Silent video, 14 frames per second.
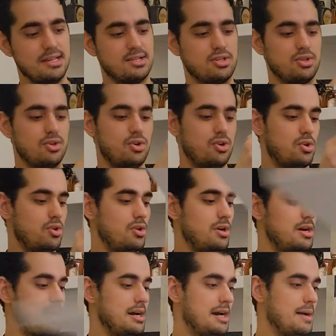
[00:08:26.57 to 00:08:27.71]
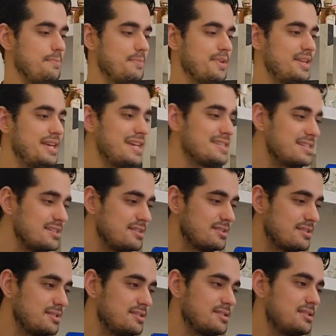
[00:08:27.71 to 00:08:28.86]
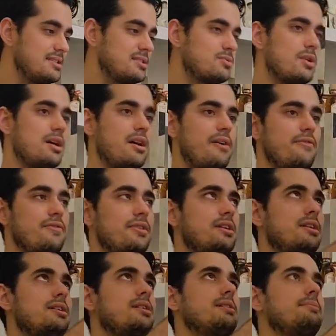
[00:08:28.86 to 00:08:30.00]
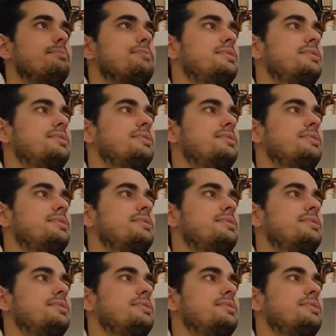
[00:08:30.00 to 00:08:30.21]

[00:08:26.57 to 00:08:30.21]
So I'm guessing since this one have the